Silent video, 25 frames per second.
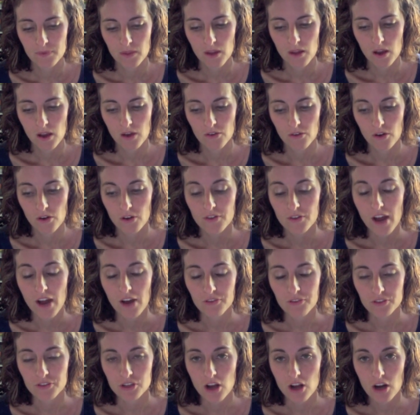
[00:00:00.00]
of how
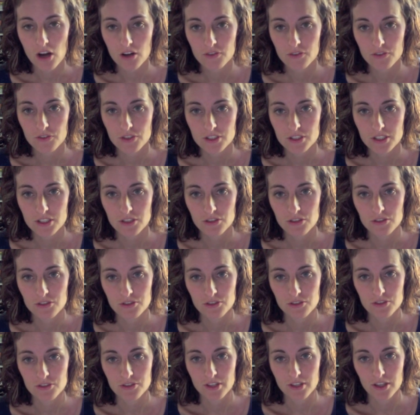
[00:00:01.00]
photographers can use
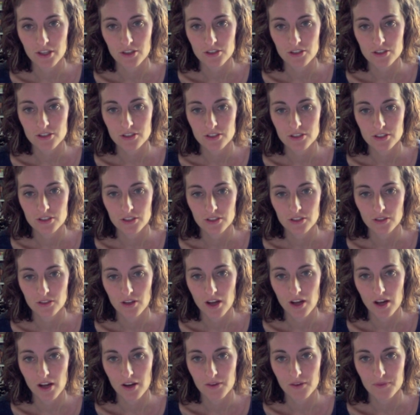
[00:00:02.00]
newsletters to
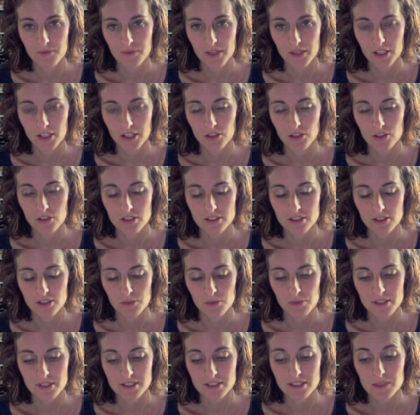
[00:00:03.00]
increase their
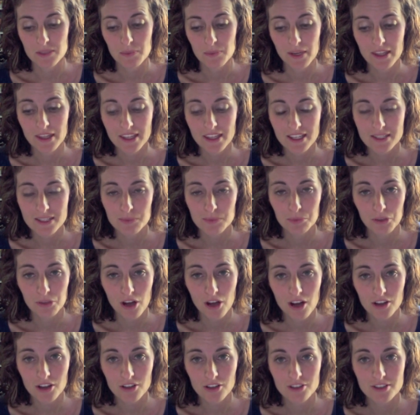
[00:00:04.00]
business. But I think as
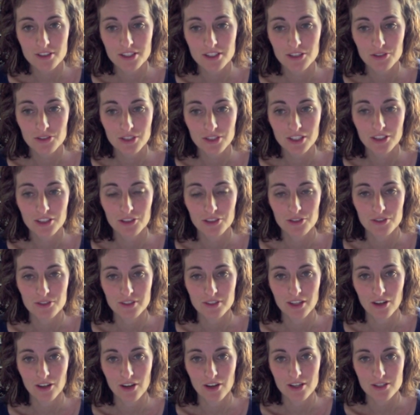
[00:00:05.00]
bloggers that you need a
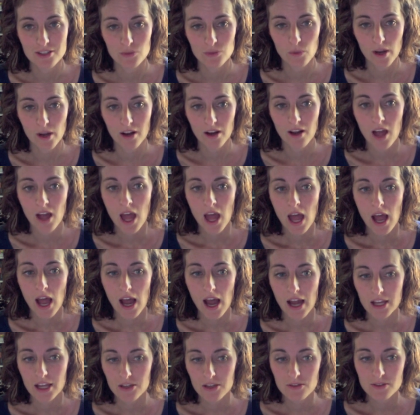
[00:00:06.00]
newsletter as well.
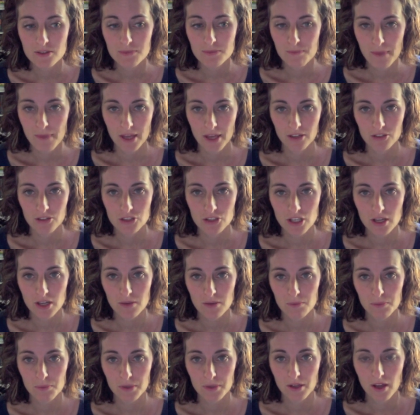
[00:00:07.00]
I use
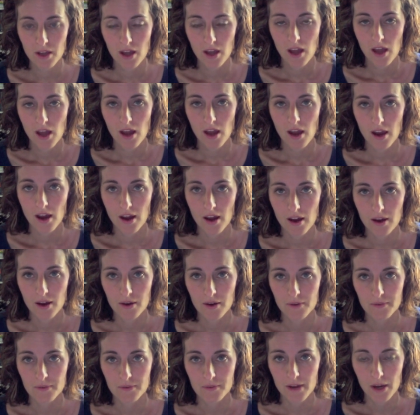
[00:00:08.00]
MailChimp.
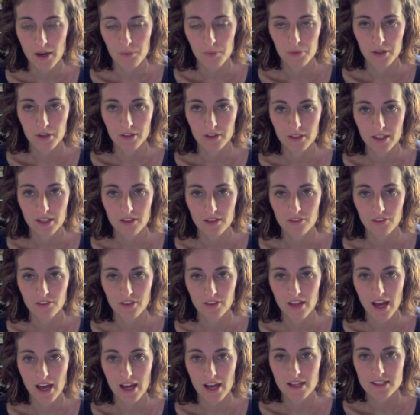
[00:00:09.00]
I'll put a link for
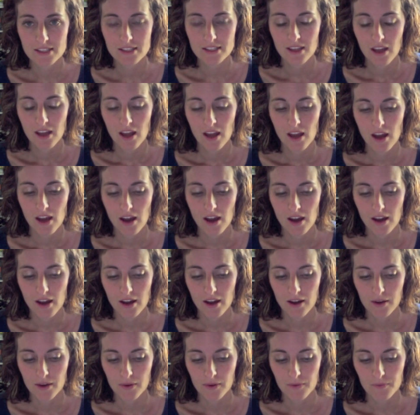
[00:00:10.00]
that.
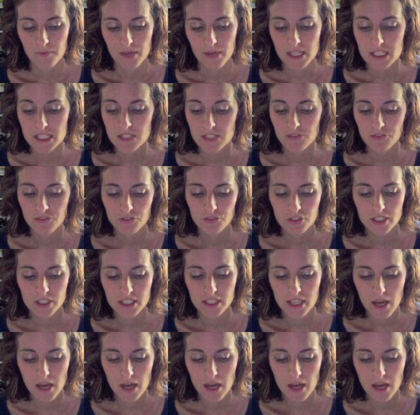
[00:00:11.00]
It's free